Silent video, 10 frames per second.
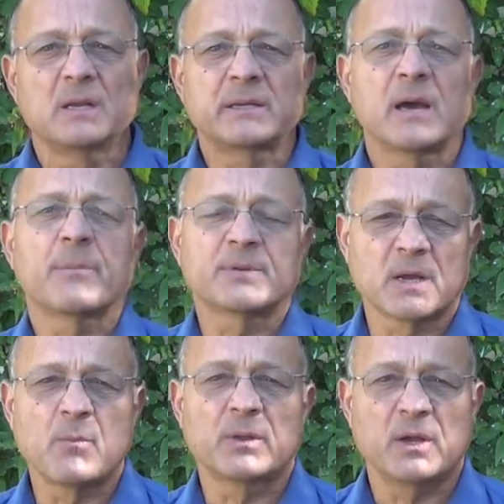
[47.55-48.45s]
to help
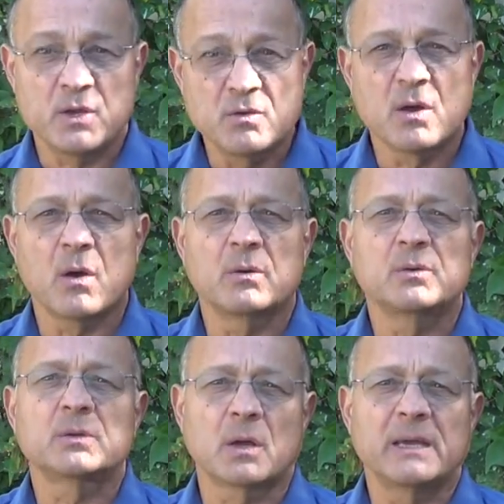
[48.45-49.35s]
someone that you know
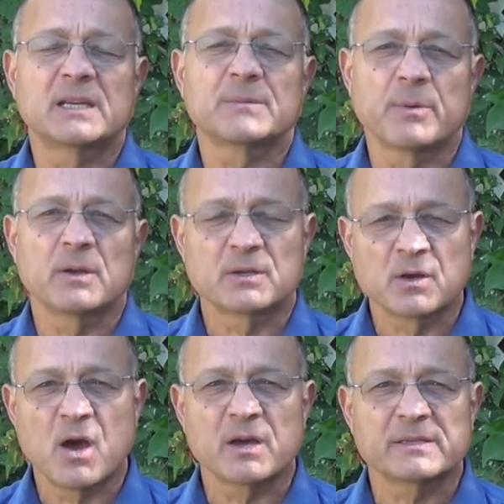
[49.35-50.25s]
who's experienced
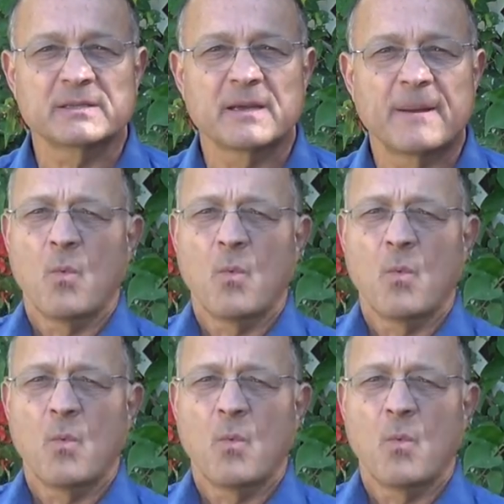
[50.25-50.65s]
loss.